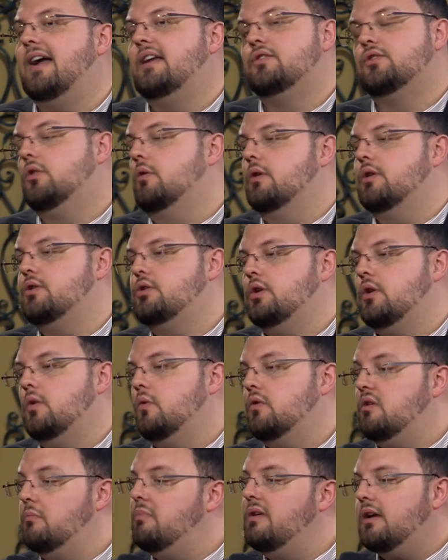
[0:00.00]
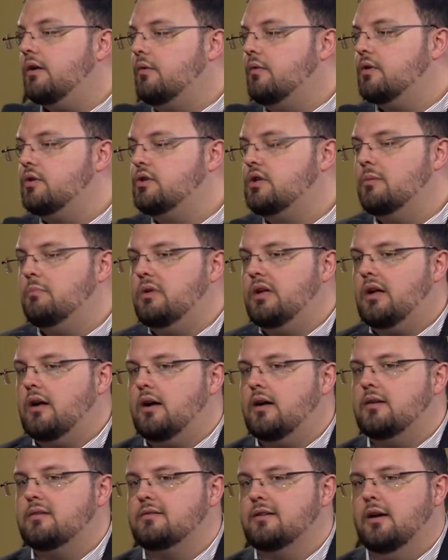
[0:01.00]
as Christian or to be a Christian
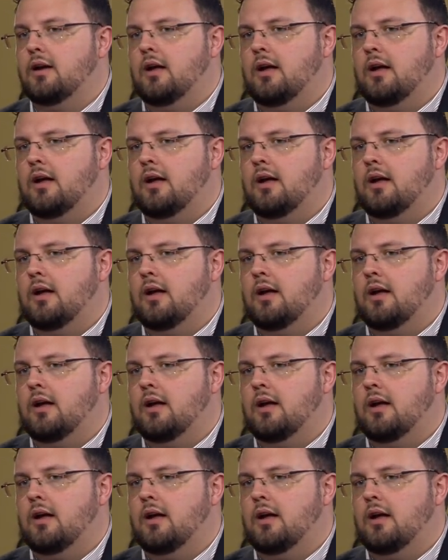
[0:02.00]
because